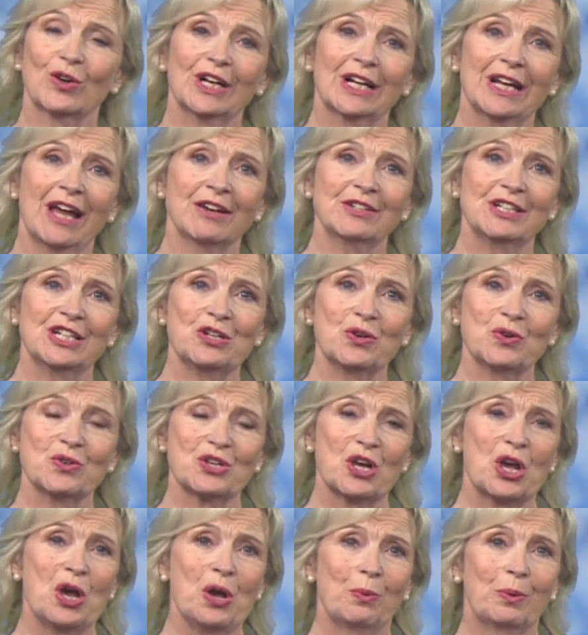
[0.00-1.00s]
a cloudy note
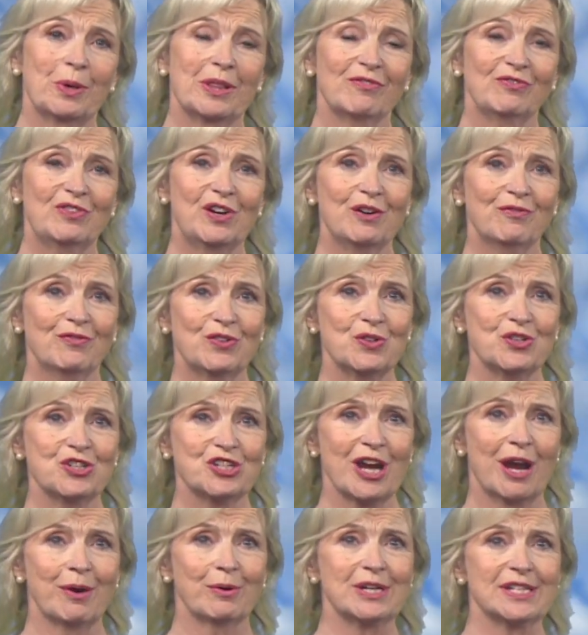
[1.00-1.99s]
with a fair few
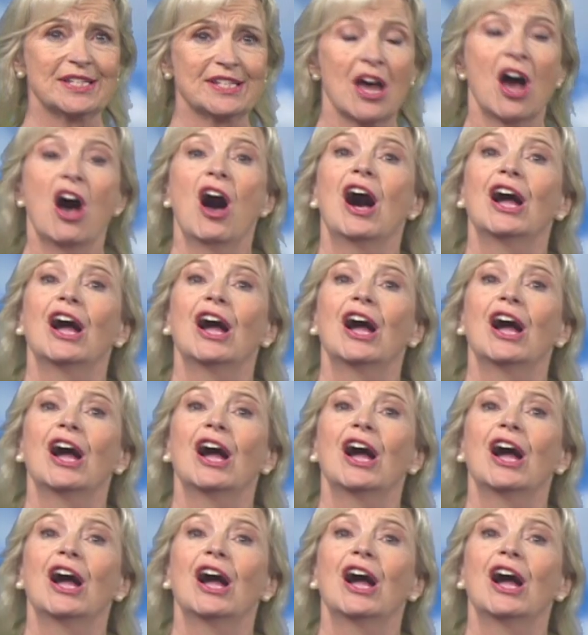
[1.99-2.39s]
showers.